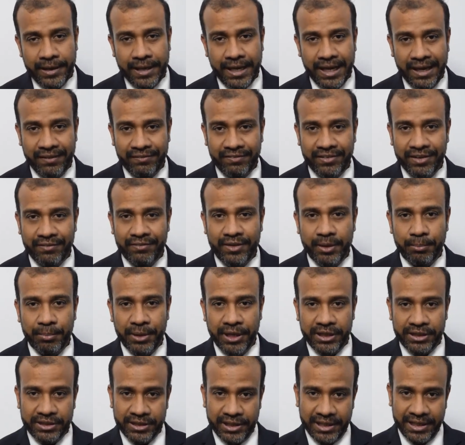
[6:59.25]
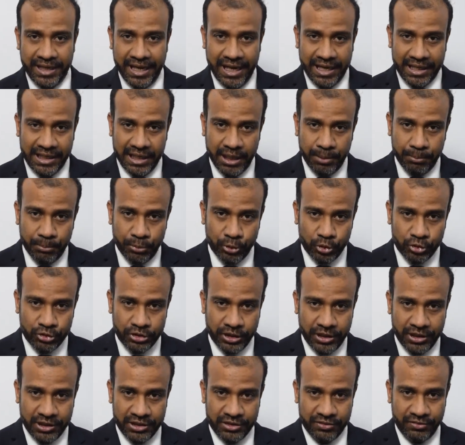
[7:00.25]
and if the patient directly puts
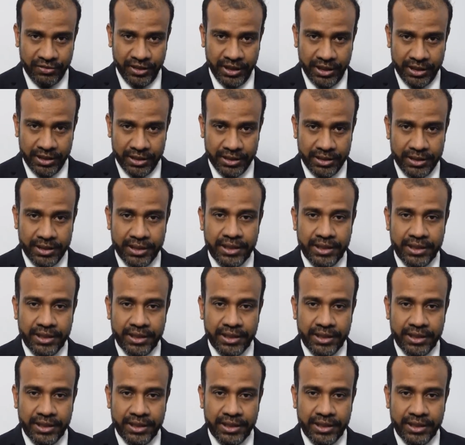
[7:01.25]
in his feet,